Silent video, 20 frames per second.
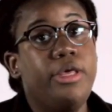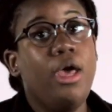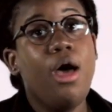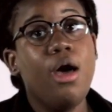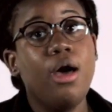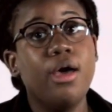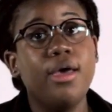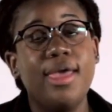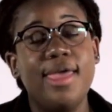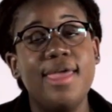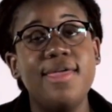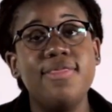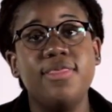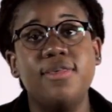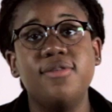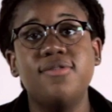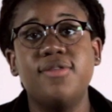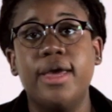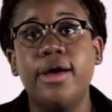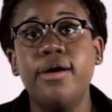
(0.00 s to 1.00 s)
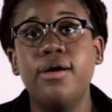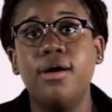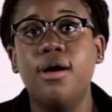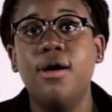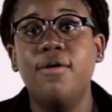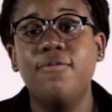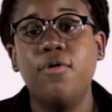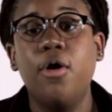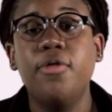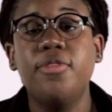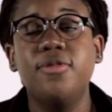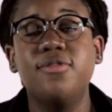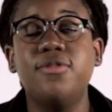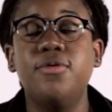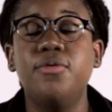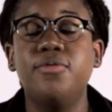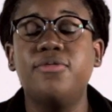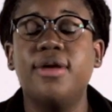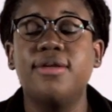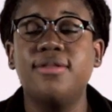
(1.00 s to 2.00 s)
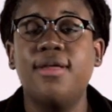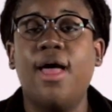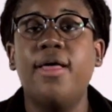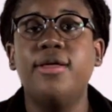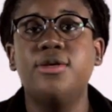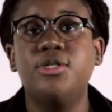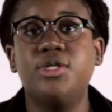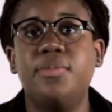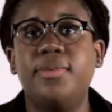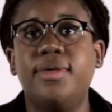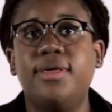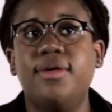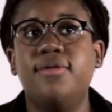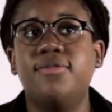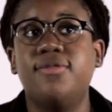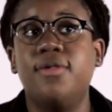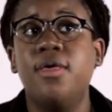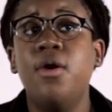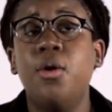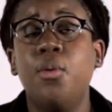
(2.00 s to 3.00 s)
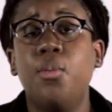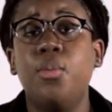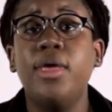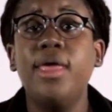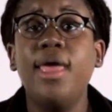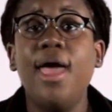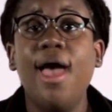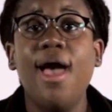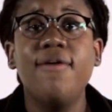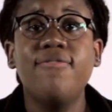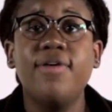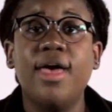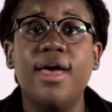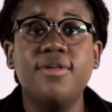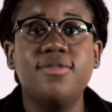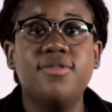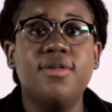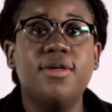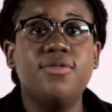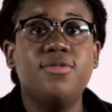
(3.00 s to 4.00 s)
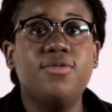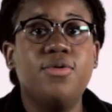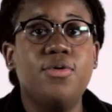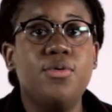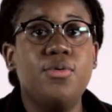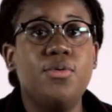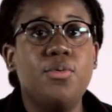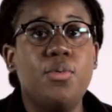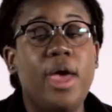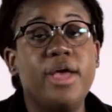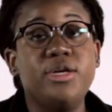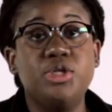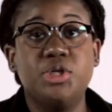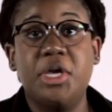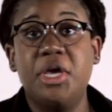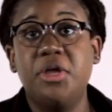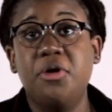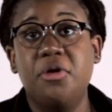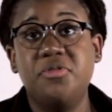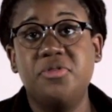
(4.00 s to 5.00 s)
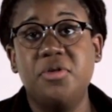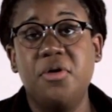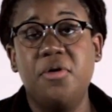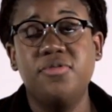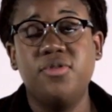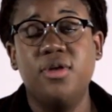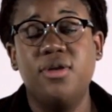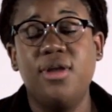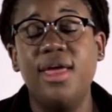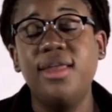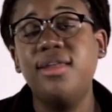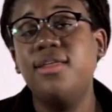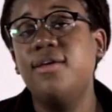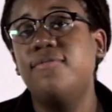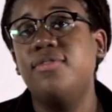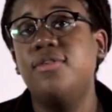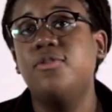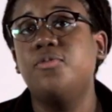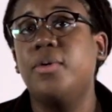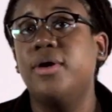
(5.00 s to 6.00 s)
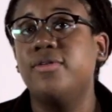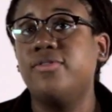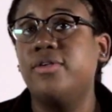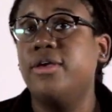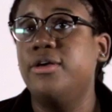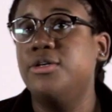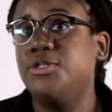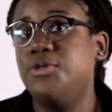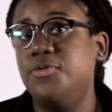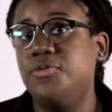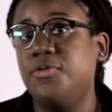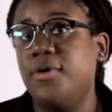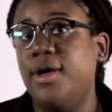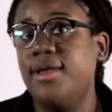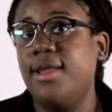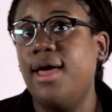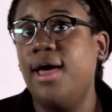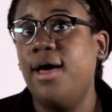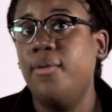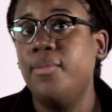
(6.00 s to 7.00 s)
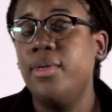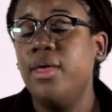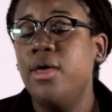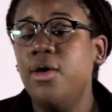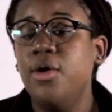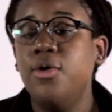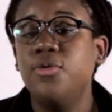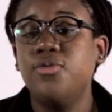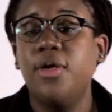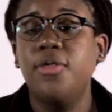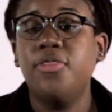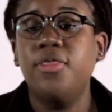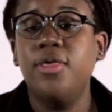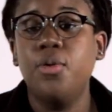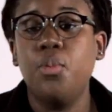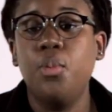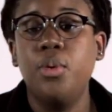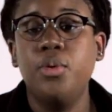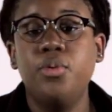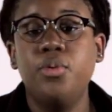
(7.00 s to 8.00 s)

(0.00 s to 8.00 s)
young in this era of all this new technology, because we have access to educate ourselves on any of these pressing issues right now. So I think